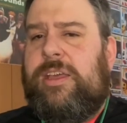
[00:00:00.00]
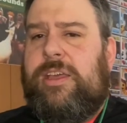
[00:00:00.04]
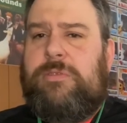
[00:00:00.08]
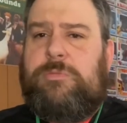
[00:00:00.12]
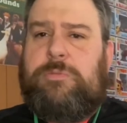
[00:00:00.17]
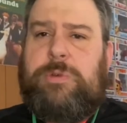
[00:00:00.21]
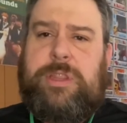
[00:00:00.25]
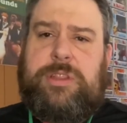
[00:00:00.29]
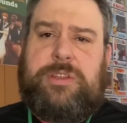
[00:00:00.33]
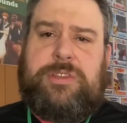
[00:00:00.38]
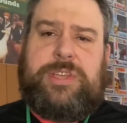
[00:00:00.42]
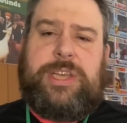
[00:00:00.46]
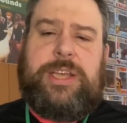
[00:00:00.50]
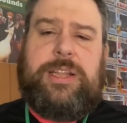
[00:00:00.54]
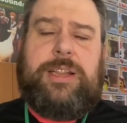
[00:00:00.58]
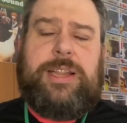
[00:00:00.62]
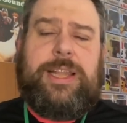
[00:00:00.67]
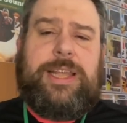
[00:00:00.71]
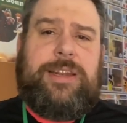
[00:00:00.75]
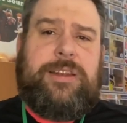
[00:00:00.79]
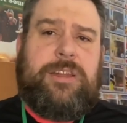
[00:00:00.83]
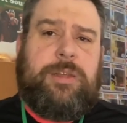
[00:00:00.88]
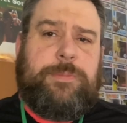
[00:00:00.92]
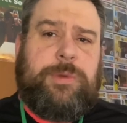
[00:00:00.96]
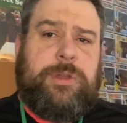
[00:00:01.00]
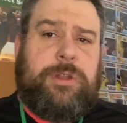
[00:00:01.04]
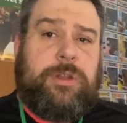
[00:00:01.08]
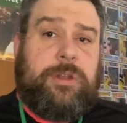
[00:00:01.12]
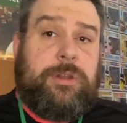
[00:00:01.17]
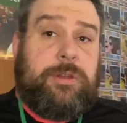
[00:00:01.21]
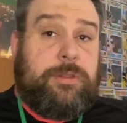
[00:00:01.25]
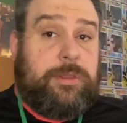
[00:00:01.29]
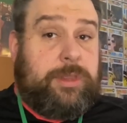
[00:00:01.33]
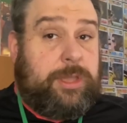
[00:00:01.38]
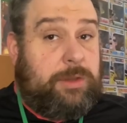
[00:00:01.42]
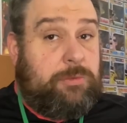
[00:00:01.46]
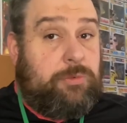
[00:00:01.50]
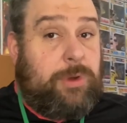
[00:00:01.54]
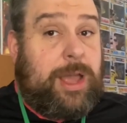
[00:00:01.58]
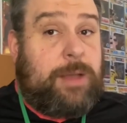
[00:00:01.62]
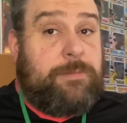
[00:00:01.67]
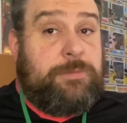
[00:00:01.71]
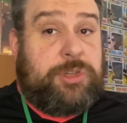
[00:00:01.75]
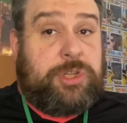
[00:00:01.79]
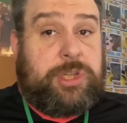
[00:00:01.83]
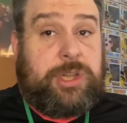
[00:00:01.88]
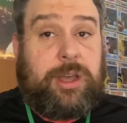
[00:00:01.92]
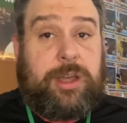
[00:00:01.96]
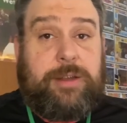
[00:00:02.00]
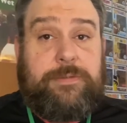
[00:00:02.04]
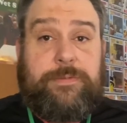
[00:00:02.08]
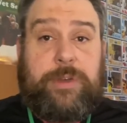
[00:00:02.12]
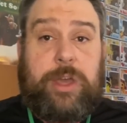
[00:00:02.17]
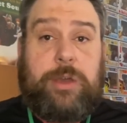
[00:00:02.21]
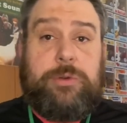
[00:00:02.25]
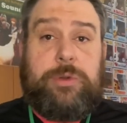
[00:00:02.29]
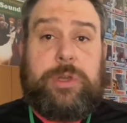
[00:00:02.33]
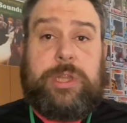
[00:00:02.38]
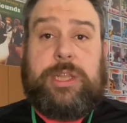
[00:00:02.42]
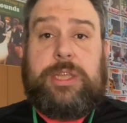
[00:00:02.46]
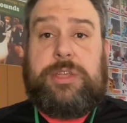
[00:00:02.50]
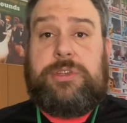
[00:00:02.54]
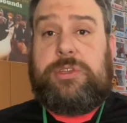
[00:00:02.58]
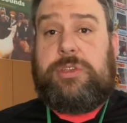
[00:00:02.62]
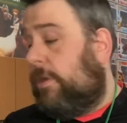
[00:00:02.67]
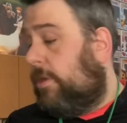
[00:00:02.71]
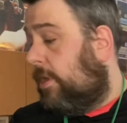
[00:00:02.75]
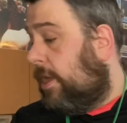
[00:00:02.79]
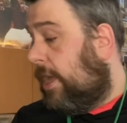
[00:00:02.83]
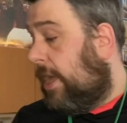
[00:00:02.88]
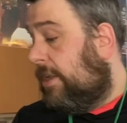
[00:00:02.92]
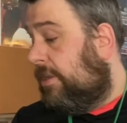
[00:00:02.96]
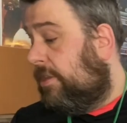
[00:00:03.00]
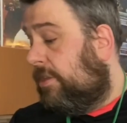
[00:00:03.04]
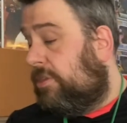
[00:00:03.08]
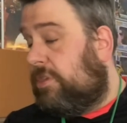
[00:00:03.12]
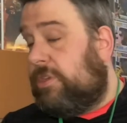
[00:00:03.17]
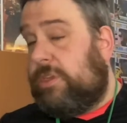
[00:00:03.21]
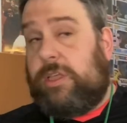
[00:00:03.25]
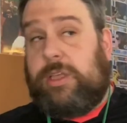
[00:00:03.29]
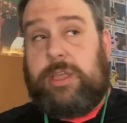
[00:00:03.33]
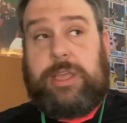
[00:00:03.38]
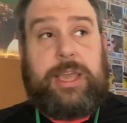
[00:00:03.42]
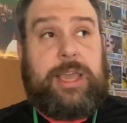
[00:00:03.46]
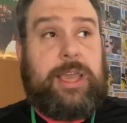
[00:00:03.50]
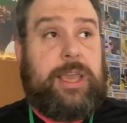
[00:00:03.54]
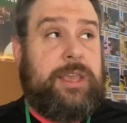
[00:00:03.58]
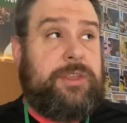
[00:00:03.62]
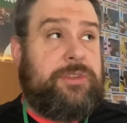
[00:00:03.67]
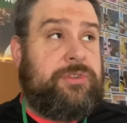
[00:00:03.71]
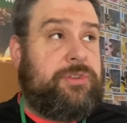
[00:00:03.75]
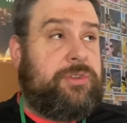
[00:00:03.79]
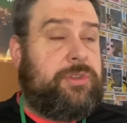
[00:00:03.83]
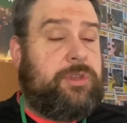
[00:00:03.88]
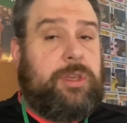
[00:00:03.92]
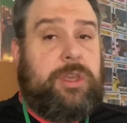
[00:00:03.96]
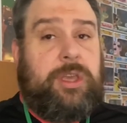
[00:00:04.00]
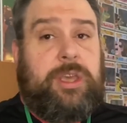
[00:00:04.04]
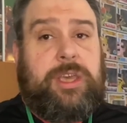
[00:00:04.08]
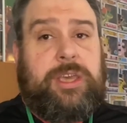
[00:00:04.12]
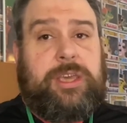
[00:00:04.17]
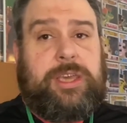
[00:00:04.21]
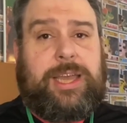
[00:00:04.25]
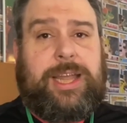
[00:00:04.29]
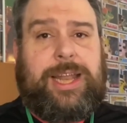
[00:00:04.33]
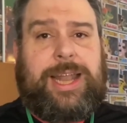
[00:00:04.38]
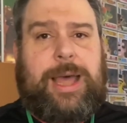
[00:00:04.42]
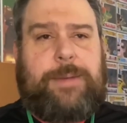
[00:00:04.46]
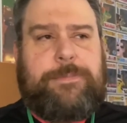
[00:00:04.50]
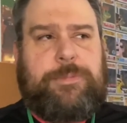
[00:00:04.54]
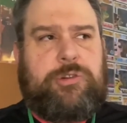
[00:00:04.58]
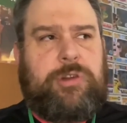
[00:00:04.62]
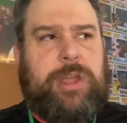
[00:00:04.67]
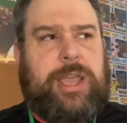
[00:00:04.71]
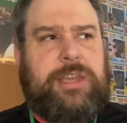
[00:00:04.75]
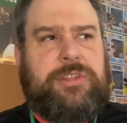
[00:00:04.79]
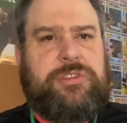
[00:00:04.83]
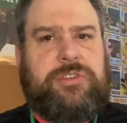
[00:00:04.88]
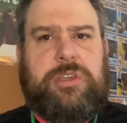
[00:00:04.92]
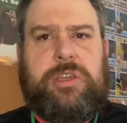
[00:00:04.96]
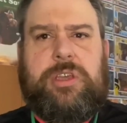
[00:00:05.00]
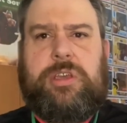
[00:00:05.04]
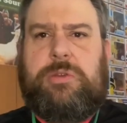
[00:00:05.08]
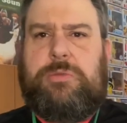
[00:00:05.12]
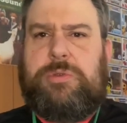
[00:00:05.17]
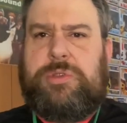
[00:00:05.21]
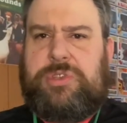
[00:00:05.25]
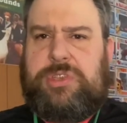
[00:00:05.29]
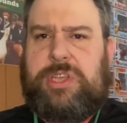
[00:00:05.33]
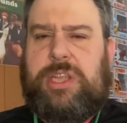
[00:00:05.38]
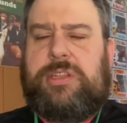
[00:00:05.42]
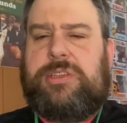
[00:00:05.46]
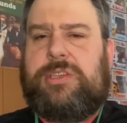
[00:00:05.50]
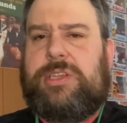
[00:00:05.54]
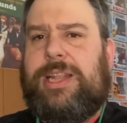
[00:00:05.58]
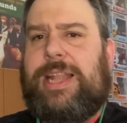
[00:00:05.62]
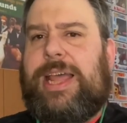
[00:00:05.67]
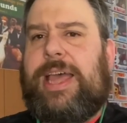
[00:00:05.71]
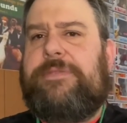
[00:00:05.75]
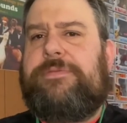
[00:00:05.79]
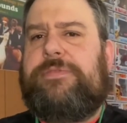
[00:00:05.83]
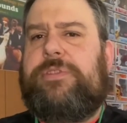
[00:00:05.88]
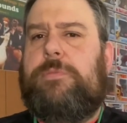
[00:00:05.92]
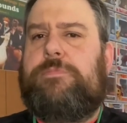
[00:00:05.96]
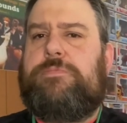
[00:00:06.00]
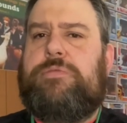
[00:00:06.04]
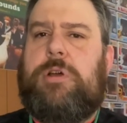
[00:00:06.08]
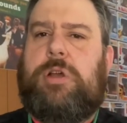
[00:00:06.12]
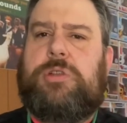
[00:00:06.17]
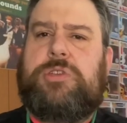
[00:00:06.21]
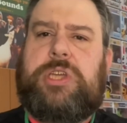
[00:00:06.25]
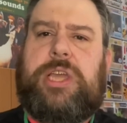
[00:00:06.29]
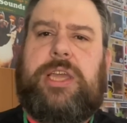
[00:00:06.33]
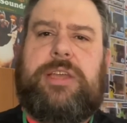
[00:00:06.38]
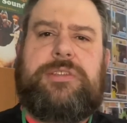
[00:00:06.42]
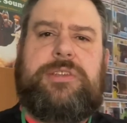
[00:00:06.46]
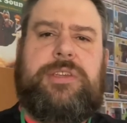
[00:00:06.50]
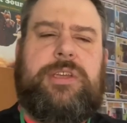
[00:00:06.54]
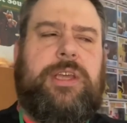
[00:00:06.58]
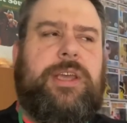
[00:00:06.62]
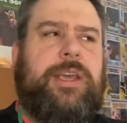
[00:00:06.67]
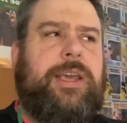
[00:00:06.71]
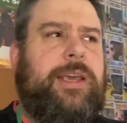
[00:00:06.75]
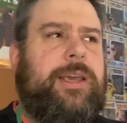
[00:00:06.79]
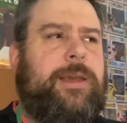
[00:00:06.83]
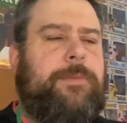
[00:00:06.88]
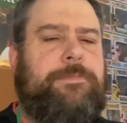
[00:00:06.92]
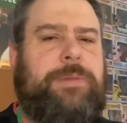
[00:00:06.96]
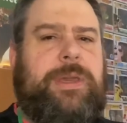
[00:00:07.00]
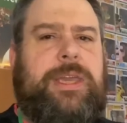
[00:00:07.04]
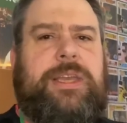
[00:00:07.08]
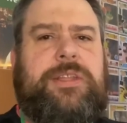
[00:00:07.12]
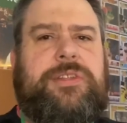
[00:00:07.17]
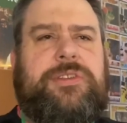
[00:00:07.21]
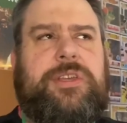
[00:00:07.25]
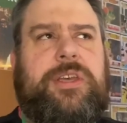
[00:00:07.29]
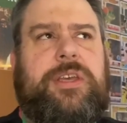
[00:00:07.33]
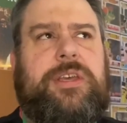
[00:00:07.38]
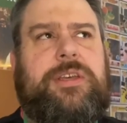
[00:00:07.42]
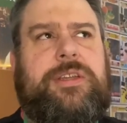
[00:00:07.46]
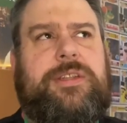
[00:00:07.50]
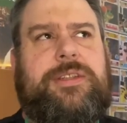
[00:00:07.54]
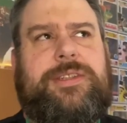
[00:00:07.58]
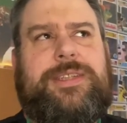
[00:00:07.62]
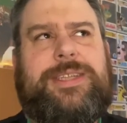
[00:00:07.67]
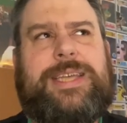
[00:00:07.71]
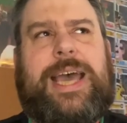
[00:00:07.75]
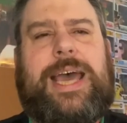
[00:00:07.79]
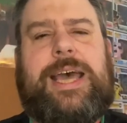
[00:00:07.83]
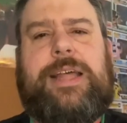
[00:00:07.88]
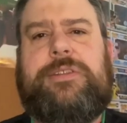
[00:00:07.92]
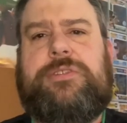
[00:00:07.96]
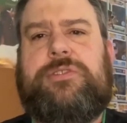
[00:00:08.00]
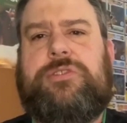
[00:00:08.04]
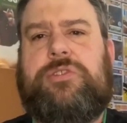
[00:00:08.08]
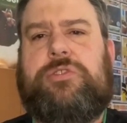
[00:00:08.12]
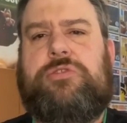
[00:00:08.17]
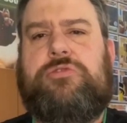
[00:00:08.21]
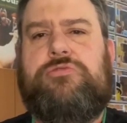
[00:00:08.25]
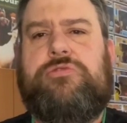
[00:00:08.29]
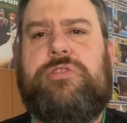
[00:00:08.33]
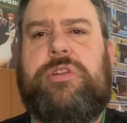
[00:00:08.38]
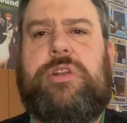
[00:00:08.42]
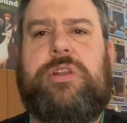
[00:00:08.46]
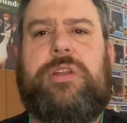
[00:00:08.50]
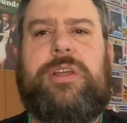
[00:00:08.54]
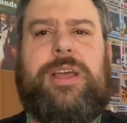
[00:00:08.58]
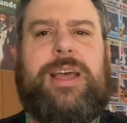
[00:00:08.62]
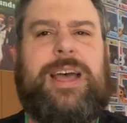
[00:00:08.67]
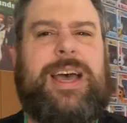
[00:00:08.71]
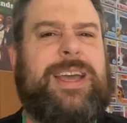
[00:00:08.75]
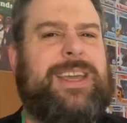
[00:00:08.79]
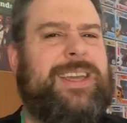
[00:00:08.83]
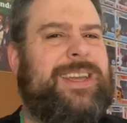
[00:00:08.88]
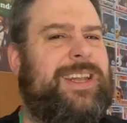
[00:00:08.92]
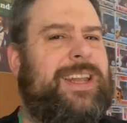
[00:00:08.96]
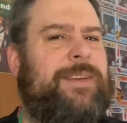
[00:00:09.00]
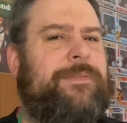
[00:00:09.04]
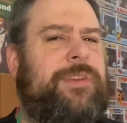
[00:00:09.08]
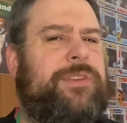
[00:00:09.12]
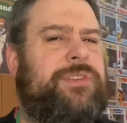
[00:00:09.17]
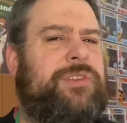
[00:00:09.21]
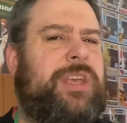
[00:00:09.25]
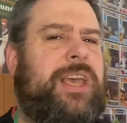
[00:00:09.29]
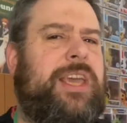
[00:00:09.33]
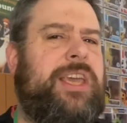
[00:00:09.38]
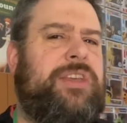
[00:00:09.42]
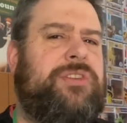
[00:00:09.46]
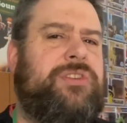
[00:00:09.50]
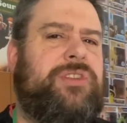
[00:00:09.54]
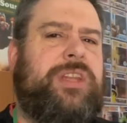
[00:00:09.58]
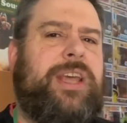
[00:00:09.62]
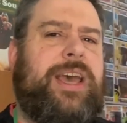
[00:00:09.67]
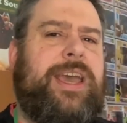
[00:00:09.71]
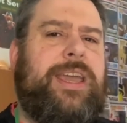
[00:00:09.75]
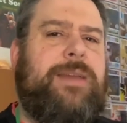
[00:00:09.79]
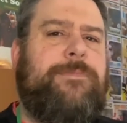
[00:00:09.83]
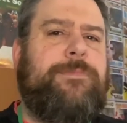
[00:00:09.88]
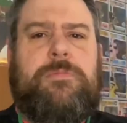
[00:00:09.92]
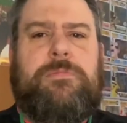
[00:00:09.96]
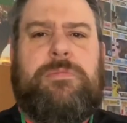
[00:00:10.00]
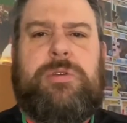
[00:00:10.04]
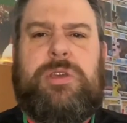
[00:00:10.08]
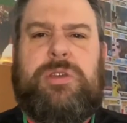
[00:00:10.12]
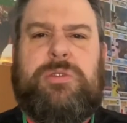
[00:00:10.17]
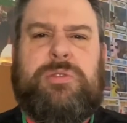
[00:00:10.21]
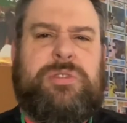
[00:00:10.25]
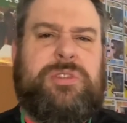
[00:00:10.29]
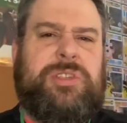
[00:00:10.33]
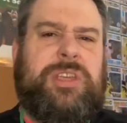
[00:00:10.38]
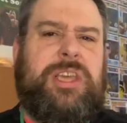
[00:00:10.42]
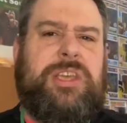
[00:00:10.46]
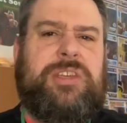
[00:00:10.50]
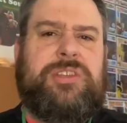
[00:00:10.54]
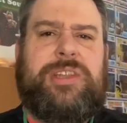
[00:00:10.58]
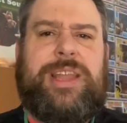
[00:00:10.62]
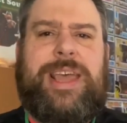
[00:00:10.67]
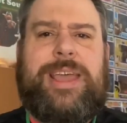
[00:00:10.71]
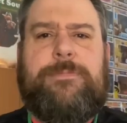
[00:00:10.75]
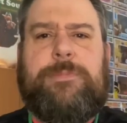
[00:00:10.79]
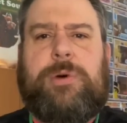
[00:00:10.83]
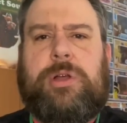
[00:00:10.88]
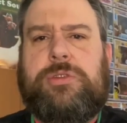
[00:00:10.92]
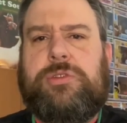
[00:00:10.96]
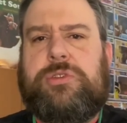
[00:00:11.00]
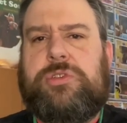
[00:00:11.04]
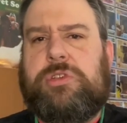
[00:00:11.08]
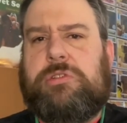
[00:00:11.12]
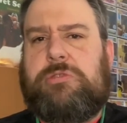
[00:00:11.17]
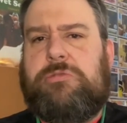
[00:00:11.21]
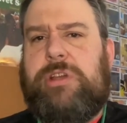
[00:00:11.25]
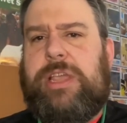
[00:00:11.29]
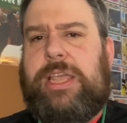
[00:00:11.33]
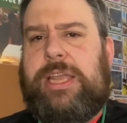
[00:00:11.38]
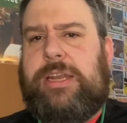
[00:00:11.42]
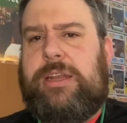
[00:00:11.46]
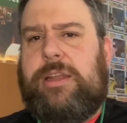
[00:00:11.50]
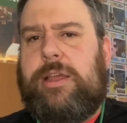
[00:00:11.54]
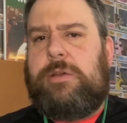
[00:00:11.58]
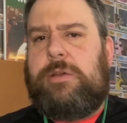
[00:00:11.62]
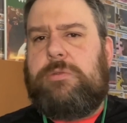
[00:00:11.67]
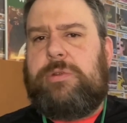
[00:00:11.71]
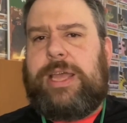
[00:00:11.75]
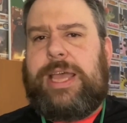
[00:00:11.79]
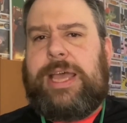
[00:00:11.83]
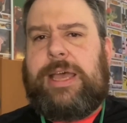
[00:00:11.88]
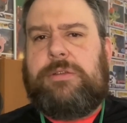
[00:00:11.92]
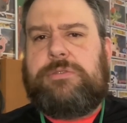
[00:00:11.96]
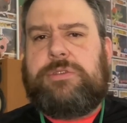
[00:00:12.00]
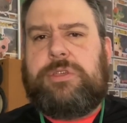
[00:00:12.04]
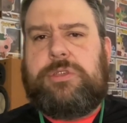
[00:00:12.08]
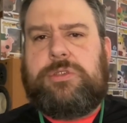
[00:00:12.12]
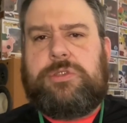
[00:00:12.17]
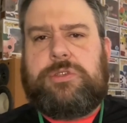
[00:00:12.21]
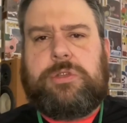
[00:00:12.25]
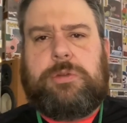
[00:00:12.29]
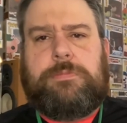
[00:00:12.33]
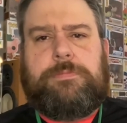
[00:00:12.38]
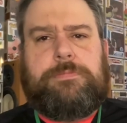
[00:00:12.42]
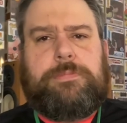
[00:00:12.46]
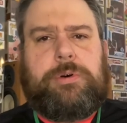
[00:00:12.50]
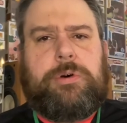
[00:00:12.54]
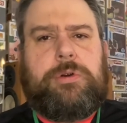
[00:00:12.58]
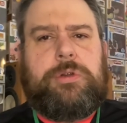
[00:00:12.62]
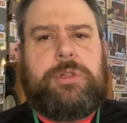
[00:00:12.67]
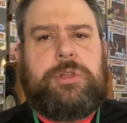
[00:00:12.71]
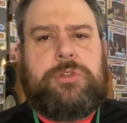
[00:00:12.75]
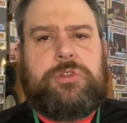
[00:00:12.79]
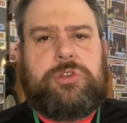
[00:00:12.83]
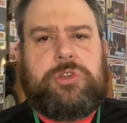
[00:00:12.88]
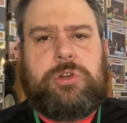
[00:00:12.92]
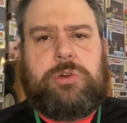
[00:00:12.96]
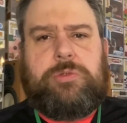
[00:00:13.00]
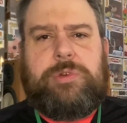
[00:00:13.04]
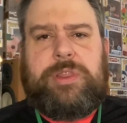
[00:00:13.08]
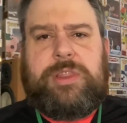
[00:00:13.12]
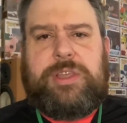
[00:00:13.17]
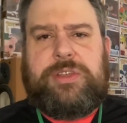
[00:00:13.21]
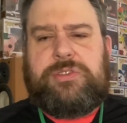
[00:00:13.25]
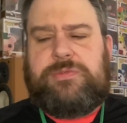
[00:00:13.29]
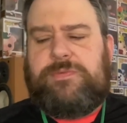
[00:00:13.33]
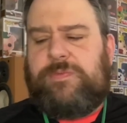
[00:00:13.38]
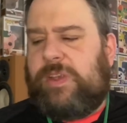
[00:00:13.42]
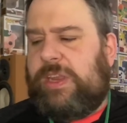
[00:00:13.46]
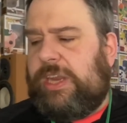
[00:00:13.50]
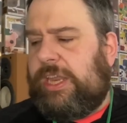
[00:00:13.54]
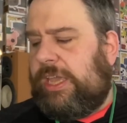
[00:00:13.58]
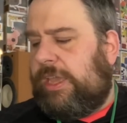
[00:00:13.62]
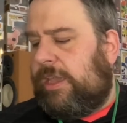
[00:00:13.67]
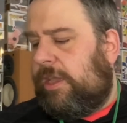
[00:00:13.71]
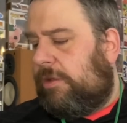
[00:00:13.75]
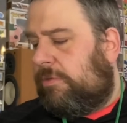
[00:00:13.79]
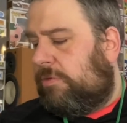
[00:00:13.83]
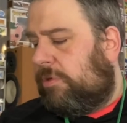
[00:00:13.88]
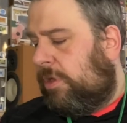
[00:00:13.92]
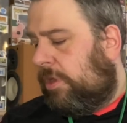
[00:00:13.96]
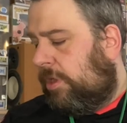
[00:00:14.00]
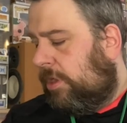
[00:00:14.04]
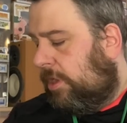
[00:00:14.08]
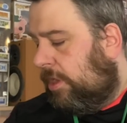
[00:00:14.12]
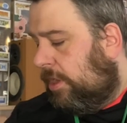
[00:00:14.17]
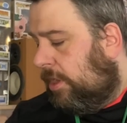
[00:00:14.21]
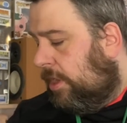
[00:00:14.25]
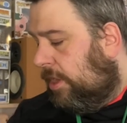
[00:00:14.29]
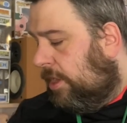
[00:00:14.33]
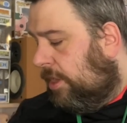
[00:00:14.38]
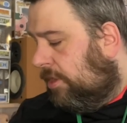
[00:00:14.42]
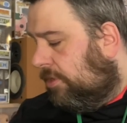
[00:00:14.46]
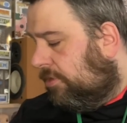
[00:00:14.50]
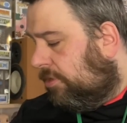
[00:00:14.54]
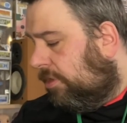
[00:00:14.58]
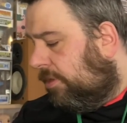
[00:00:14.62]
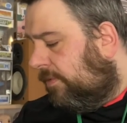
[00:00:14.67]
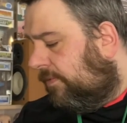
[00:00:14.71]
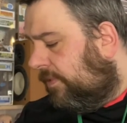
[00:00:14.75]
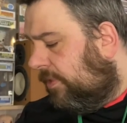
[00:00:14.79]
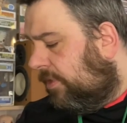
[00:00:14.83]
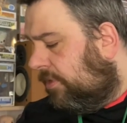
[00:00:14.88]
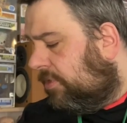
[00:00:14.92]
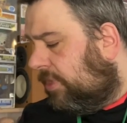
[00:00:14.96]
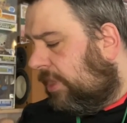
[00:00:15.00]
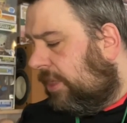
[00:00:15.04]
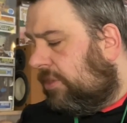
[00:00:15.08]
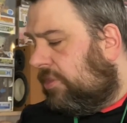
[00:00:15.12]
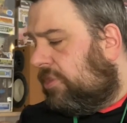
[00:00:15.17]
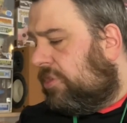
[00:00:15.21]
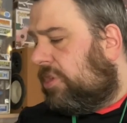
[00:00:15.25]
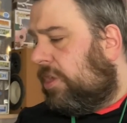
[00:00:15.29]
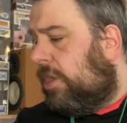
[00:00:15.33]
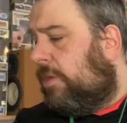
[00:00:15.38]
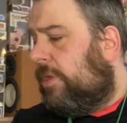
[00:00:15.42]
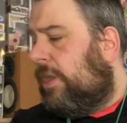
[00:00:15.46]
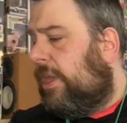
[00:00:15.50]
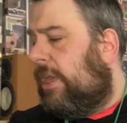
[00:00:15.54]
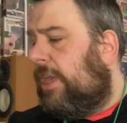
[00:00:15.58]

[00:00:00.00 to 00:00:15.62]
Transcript: with Till Lindemann, the Rammstein vocalist, and his collaborator who has since left the project, Peter Tatgren. I can never say his name, but you'll see his name on screen doubt at some point during this video. So the first thing to show you